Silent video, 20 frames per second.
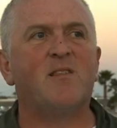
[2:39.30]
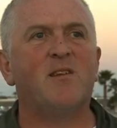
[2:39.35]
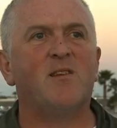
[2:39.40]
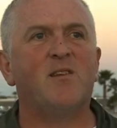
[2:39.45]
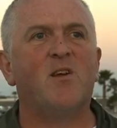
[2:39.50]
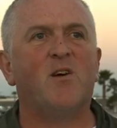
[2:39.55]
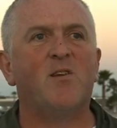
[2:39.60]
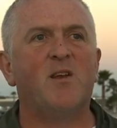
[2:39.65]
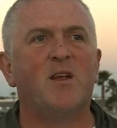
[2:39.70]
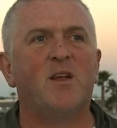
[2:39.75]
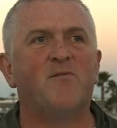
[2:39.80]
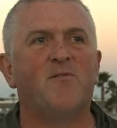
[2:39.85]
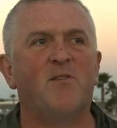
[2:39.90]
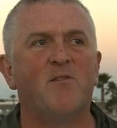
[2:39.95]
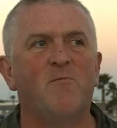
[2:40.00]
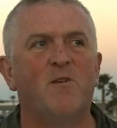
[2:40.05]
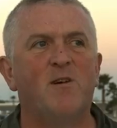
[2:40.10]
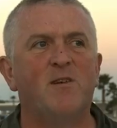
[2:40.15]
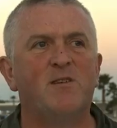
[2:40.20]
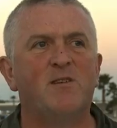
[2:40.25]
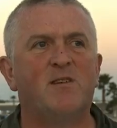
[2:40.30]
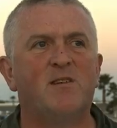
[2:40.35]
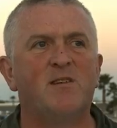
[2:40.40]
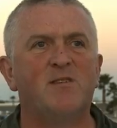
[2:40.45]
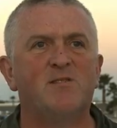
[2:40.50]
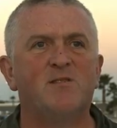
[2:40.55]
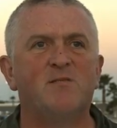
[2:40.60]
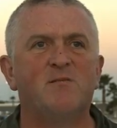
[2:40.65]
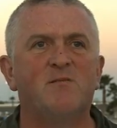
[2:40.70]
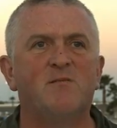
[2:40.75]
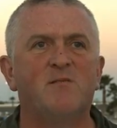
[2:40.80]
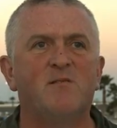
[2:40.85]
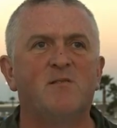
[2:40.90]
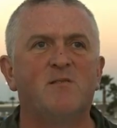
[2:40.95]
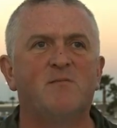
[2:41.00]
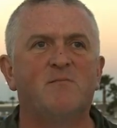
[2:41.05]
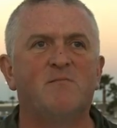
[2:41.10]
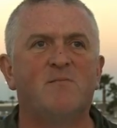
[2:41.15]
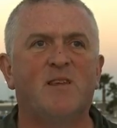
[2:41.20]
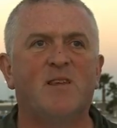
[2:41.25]
that not everyone can
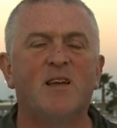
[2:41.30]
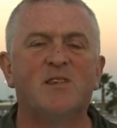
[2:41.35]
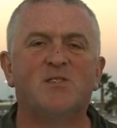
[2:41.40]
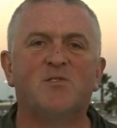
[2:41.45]
get